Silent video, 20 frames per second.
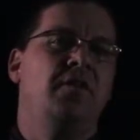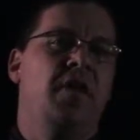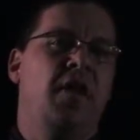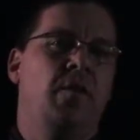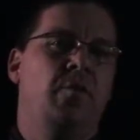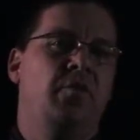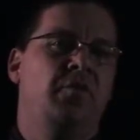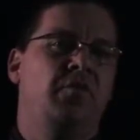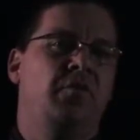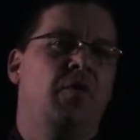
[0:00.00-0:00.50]

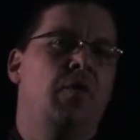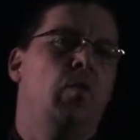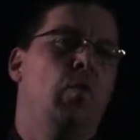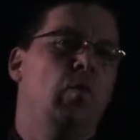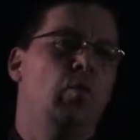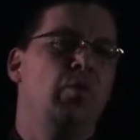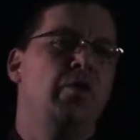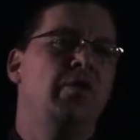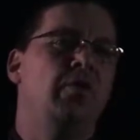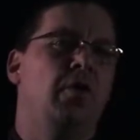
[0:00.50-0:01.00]
chemistry,
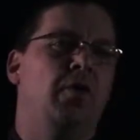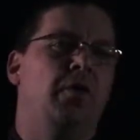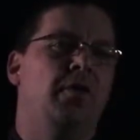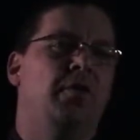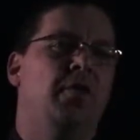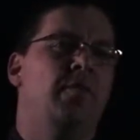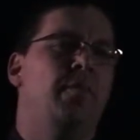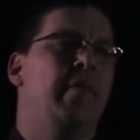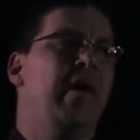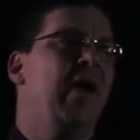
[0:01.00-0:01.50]
when we look at
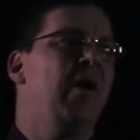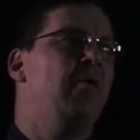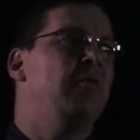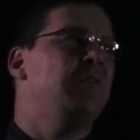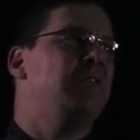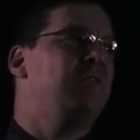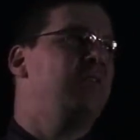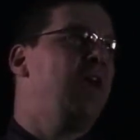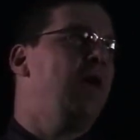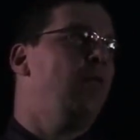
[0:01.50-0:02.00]
a
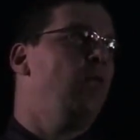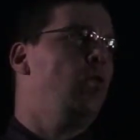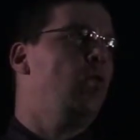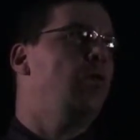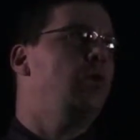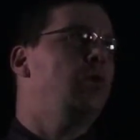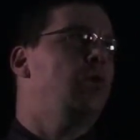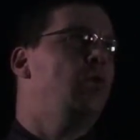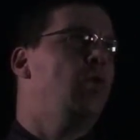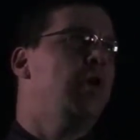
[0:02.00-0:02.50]
balanced
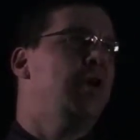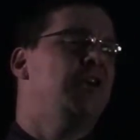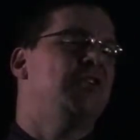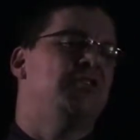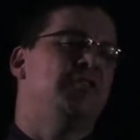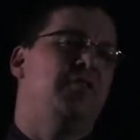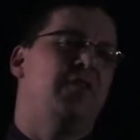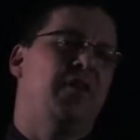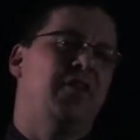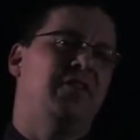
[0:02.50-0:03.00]
chemical
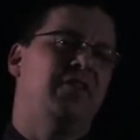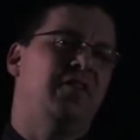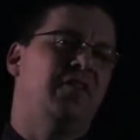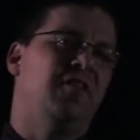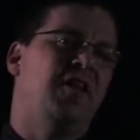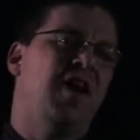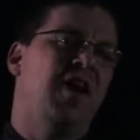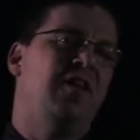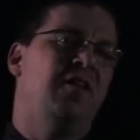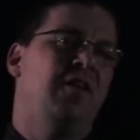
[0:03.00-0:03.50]
equation, it's a
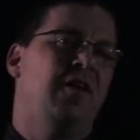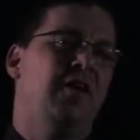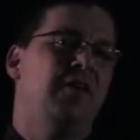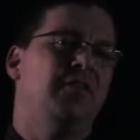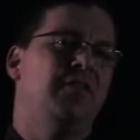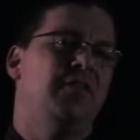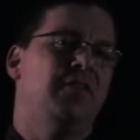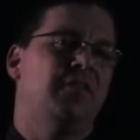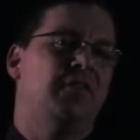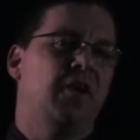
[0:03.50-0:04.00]
lot
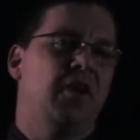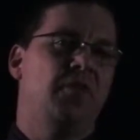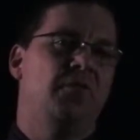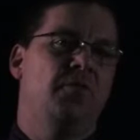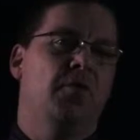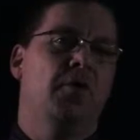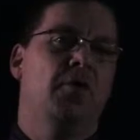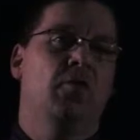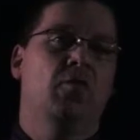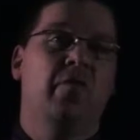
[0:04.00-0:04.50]
like
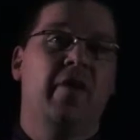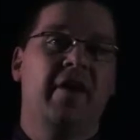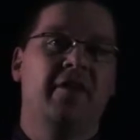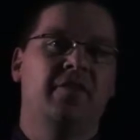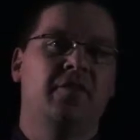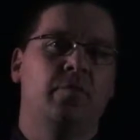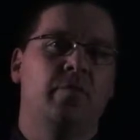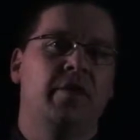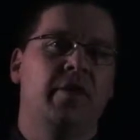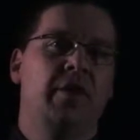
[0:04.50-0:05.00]
deciphering a
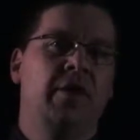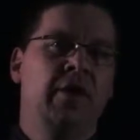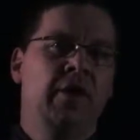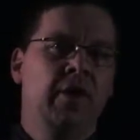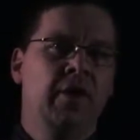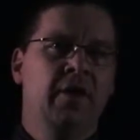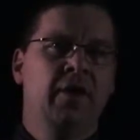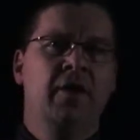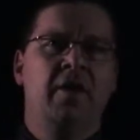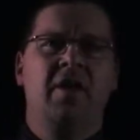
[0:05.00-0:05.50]
recipe.
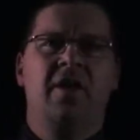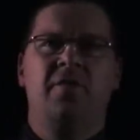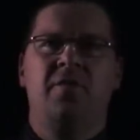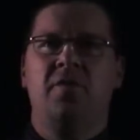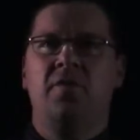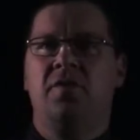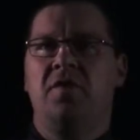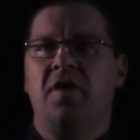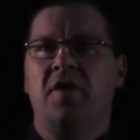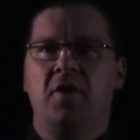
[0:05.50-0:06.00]
If
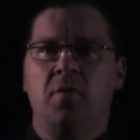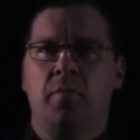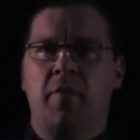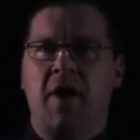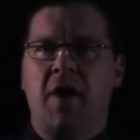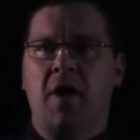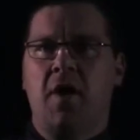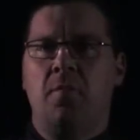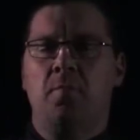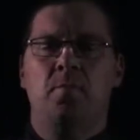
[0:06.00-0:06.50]
you think
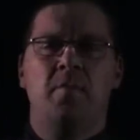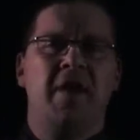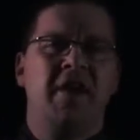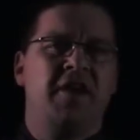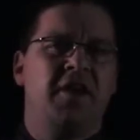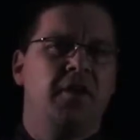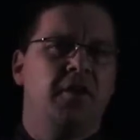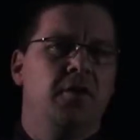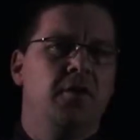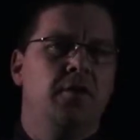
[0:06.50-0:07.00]
about
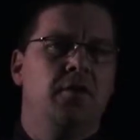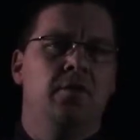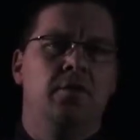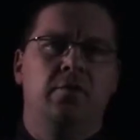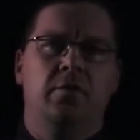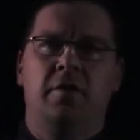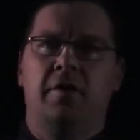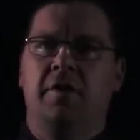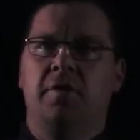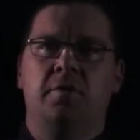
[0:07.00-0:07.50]
making
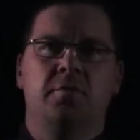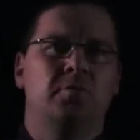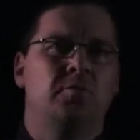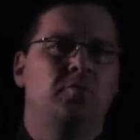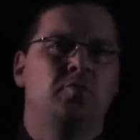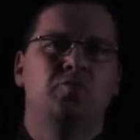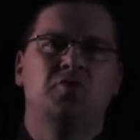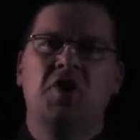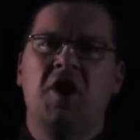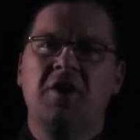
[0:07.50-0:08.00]

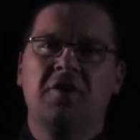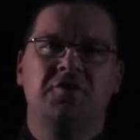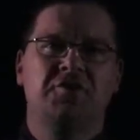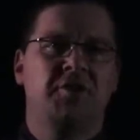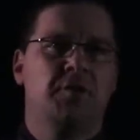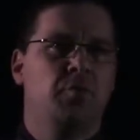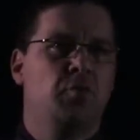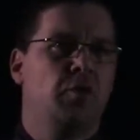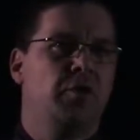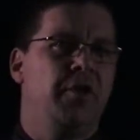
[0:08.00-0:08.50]
chocolate
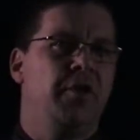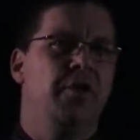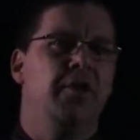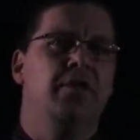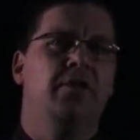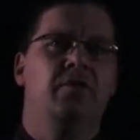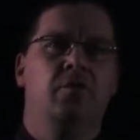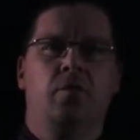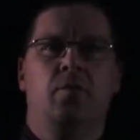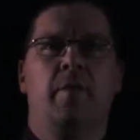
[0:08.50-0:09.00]
chip
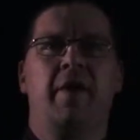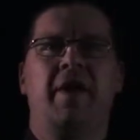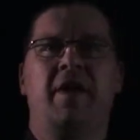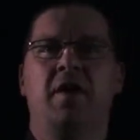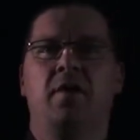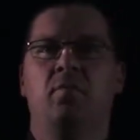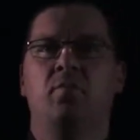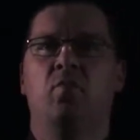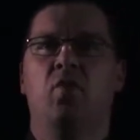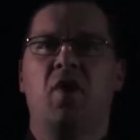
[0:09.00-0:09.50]
cookies or
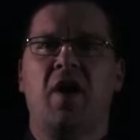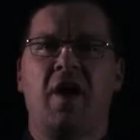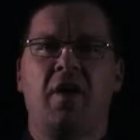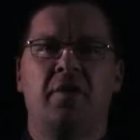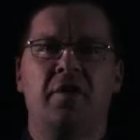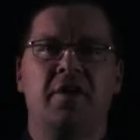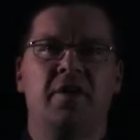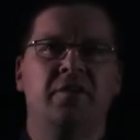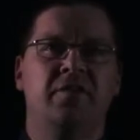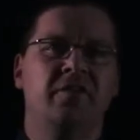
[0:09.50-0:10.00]
making
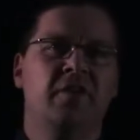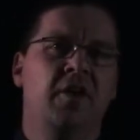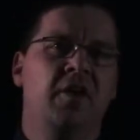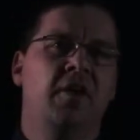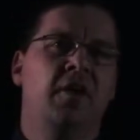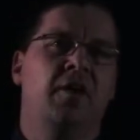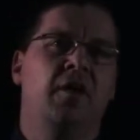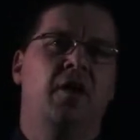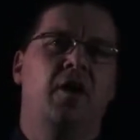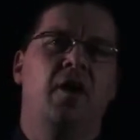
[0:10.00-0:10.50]
brownies,
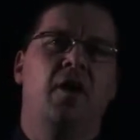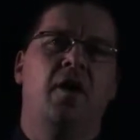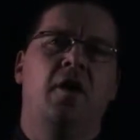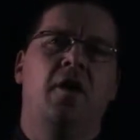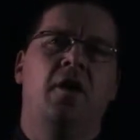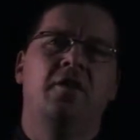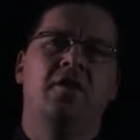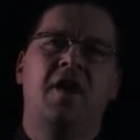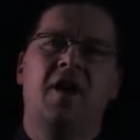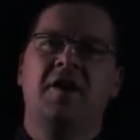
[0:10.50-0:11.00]

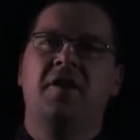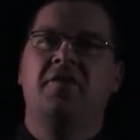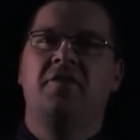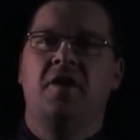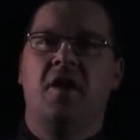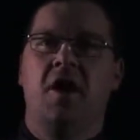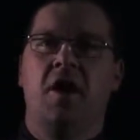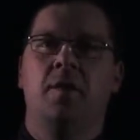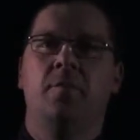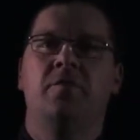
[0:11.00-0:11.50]
a lot of
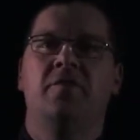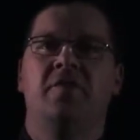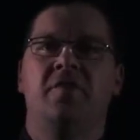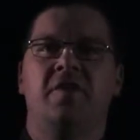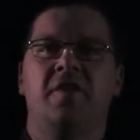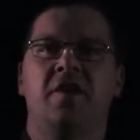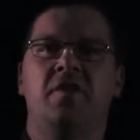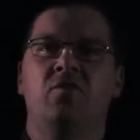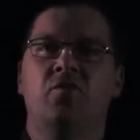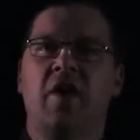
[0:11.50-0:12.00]
times
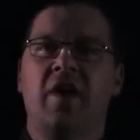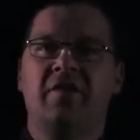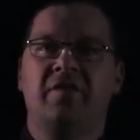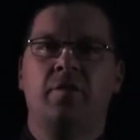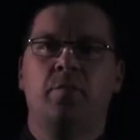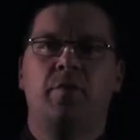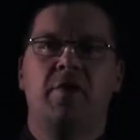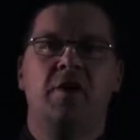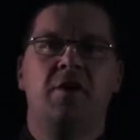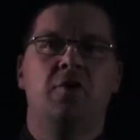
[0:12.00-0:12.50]
the
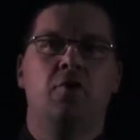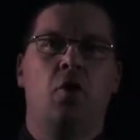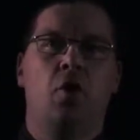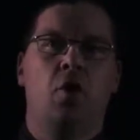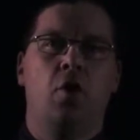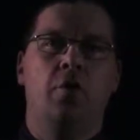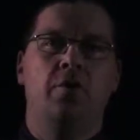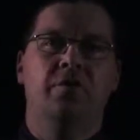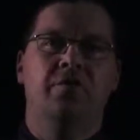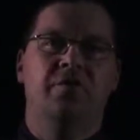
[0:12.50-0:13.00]
recipe
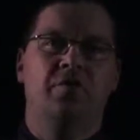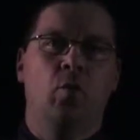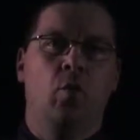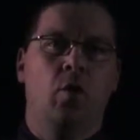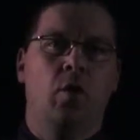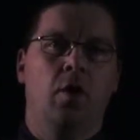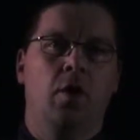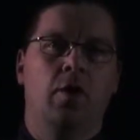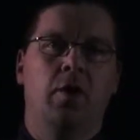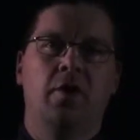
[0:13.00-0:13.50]
calls
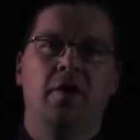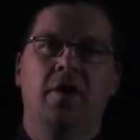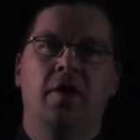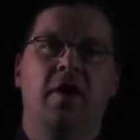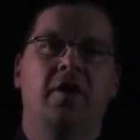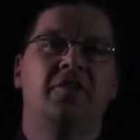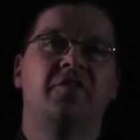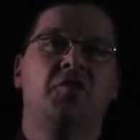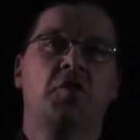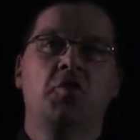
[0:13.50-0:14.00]
for
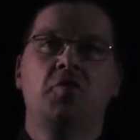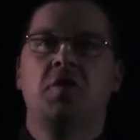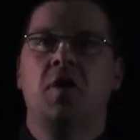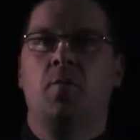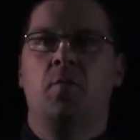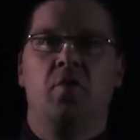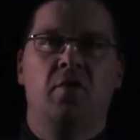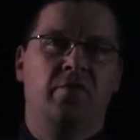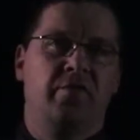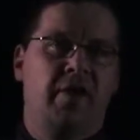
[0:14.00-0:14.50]
a certain
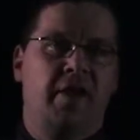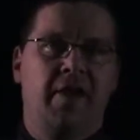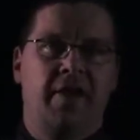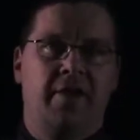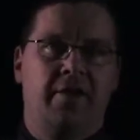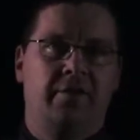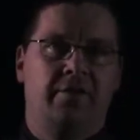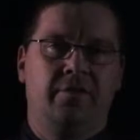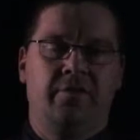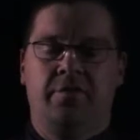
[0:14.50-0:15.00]
number of
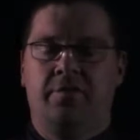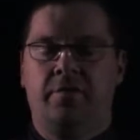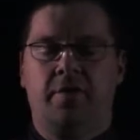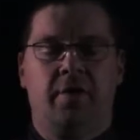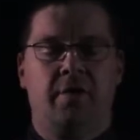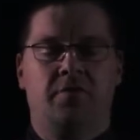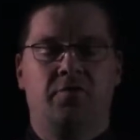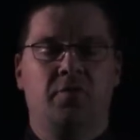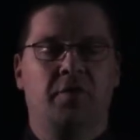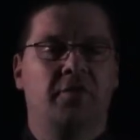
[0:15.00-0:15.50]
eggs.
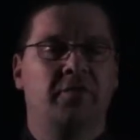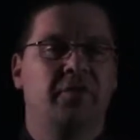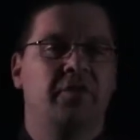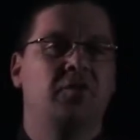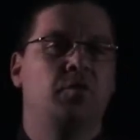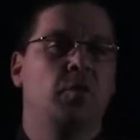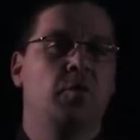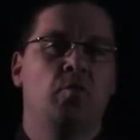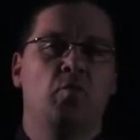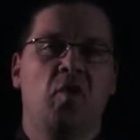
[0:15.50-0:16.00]
For
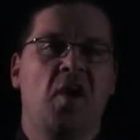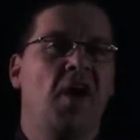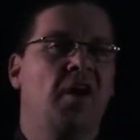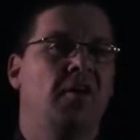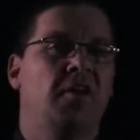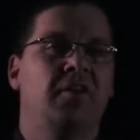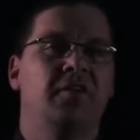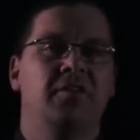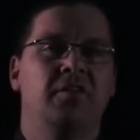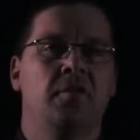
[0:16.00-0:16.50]
instance, with
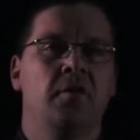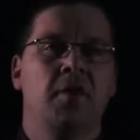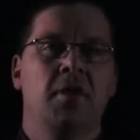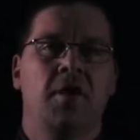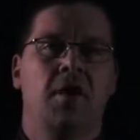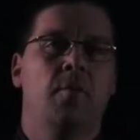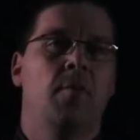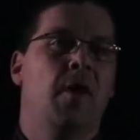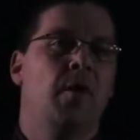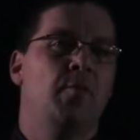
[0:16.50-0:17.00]
brownies,
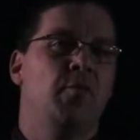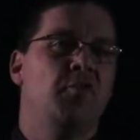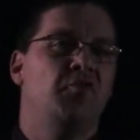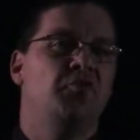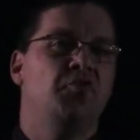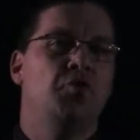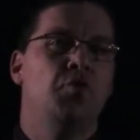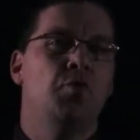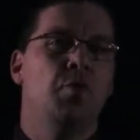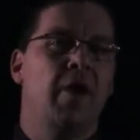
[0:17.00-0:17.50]
it might be
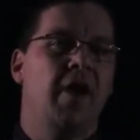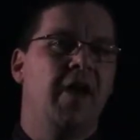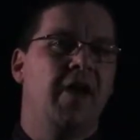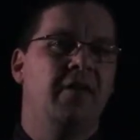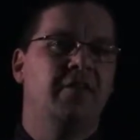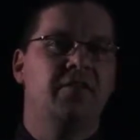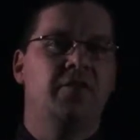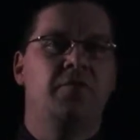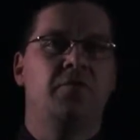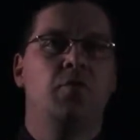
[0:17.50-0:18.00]
2
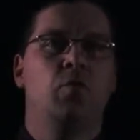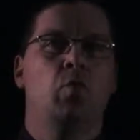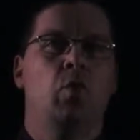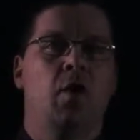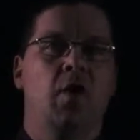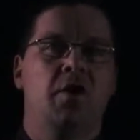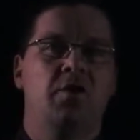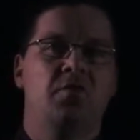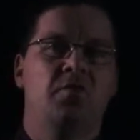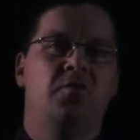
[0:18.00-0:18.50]
eggs if you
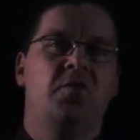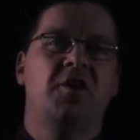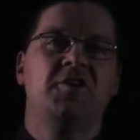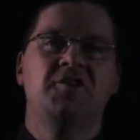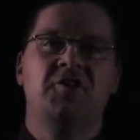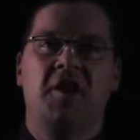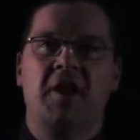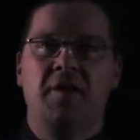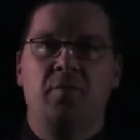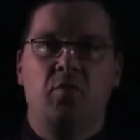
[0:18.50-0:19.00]
want
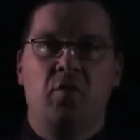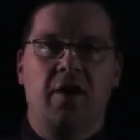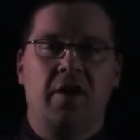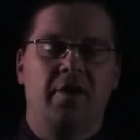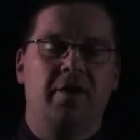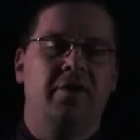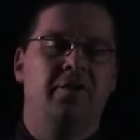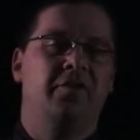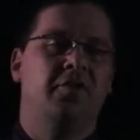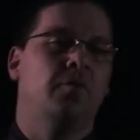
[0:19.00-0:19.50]
fudge-like
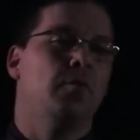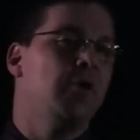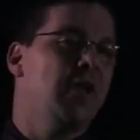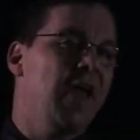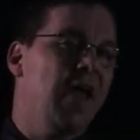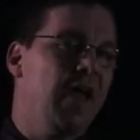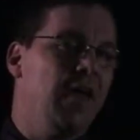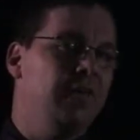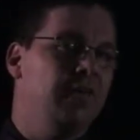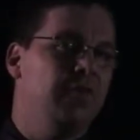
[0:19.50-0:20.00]
brownies, 3
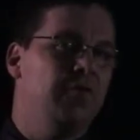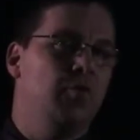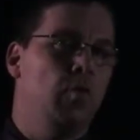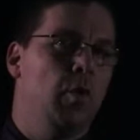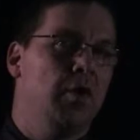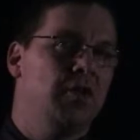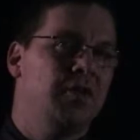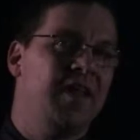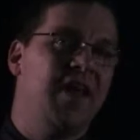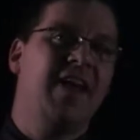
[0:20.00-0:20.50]
eggs if you
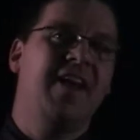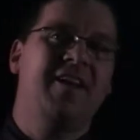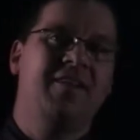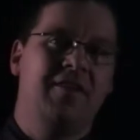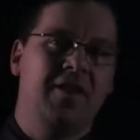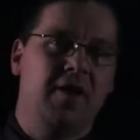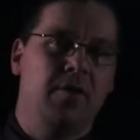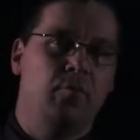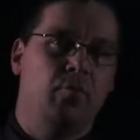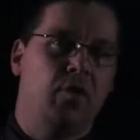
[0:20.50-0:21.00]
want
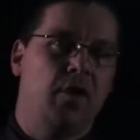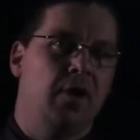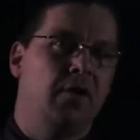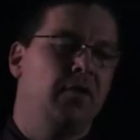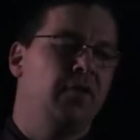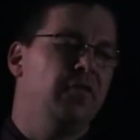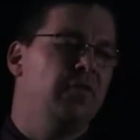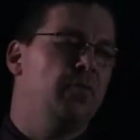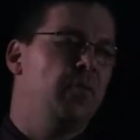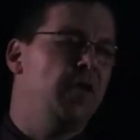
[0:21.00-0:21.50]
cake-like
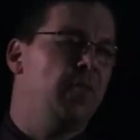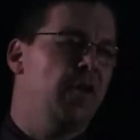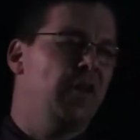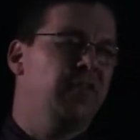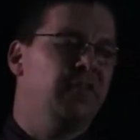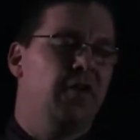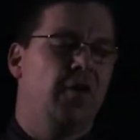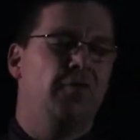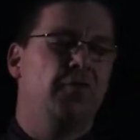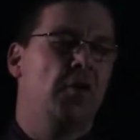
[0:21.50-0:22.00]
brownies. Me,
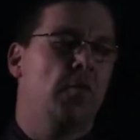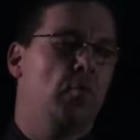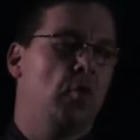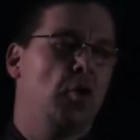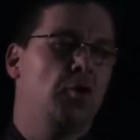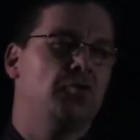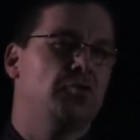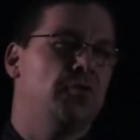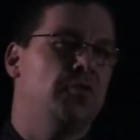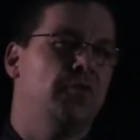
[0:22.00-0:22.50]
myself, I'm
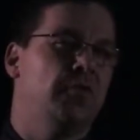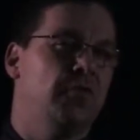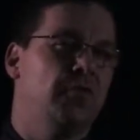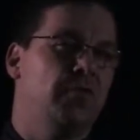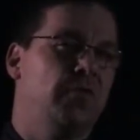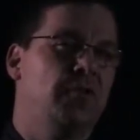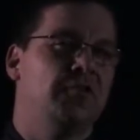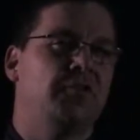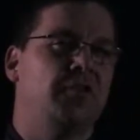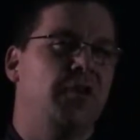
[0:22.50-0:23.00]
partial to the
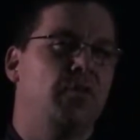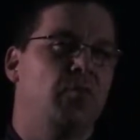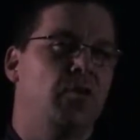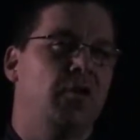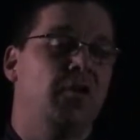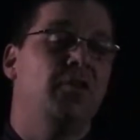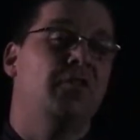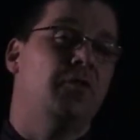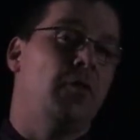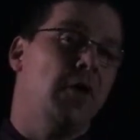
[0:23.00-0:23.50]
fudge-like
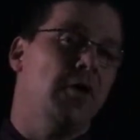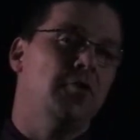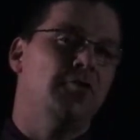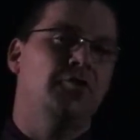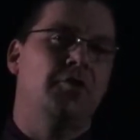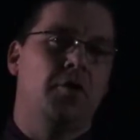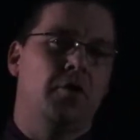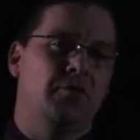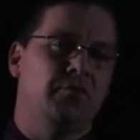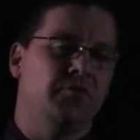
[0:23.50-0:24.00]
brownies, so I
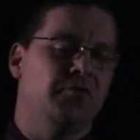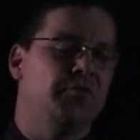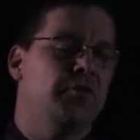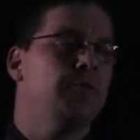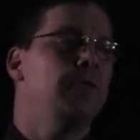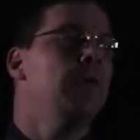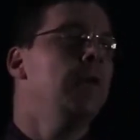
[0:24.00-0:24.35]
usually go for 2.